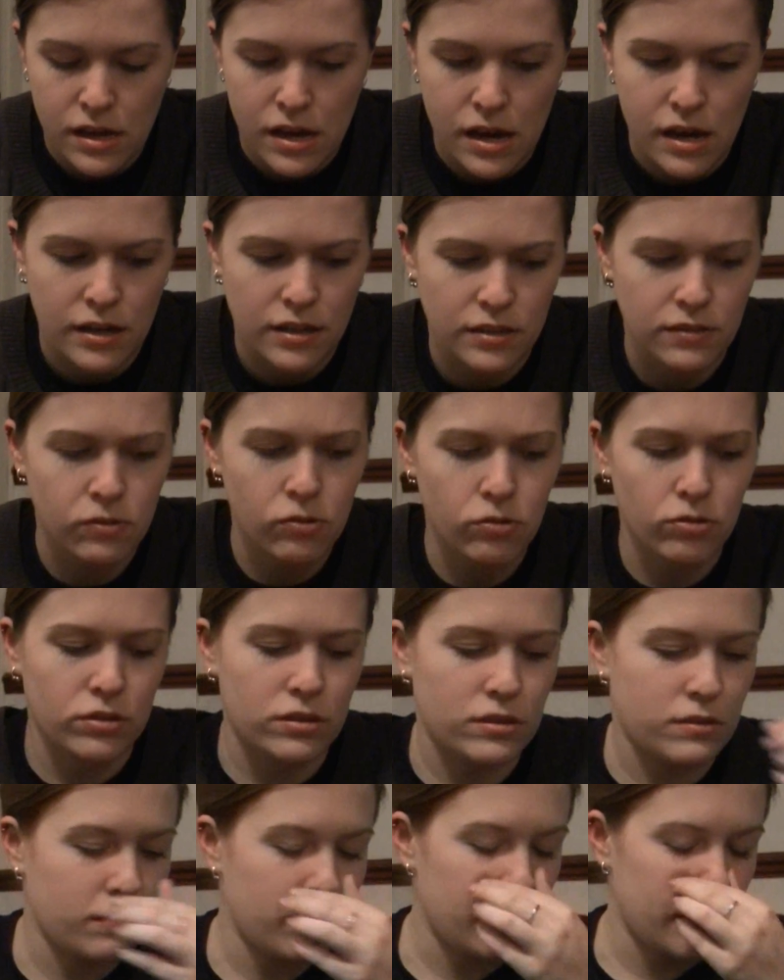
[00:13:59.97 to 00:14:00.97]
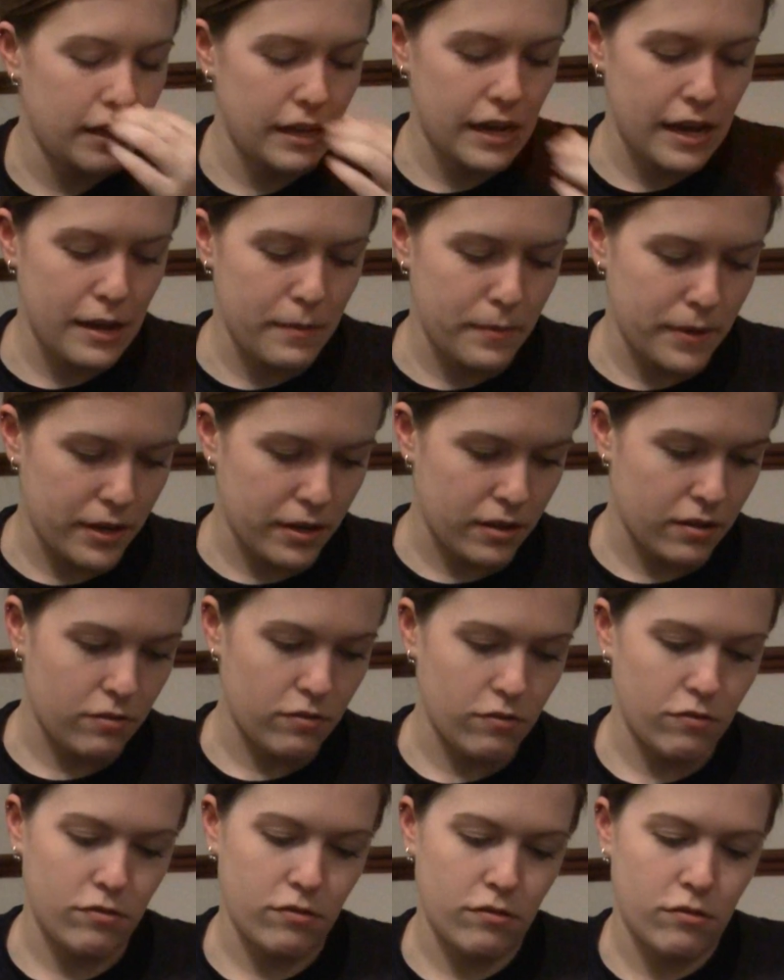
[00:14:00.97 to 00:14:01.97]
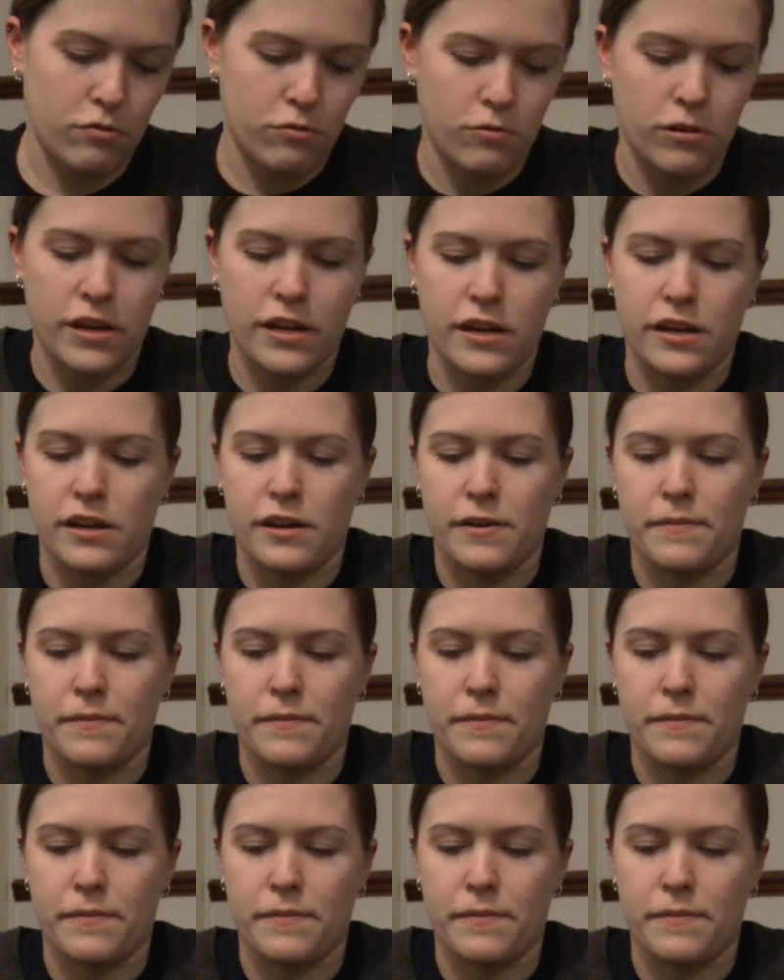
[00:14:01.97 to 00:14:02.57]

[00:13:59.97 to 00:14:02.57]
Because of course EA are being quite